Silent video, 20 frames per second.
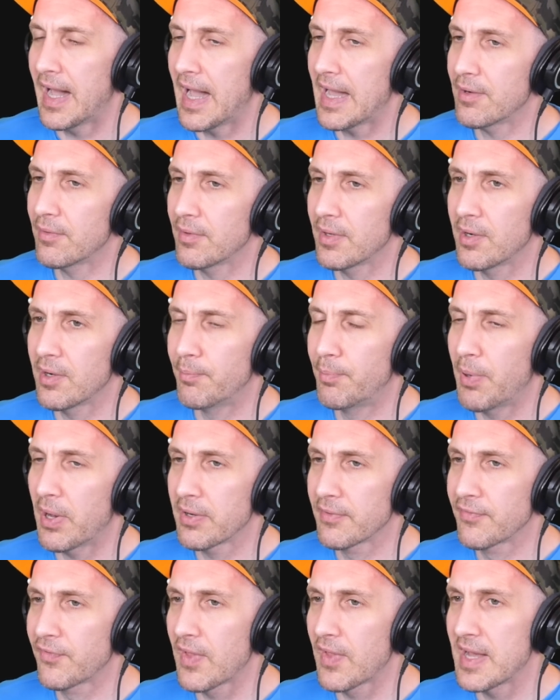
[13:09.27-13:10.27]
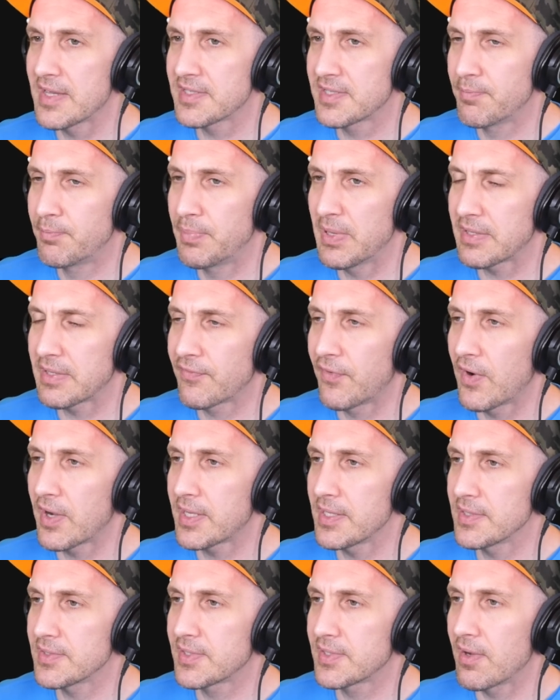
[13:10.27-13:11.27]
I don't know. Butterfly is a big
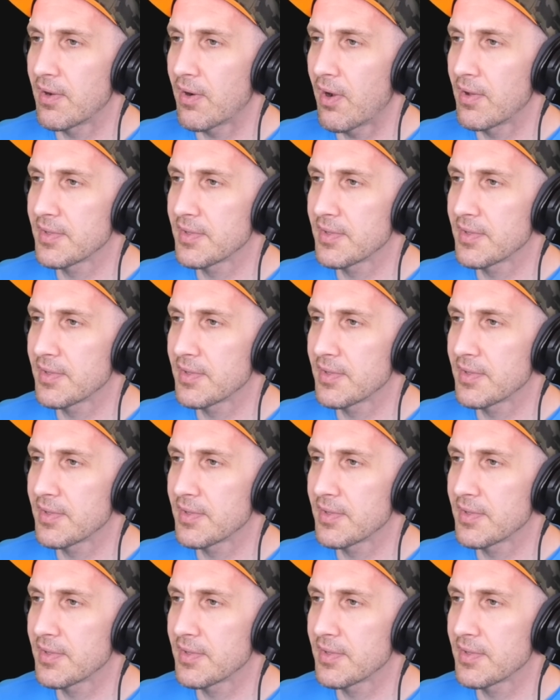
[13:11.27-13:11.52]
fucking song.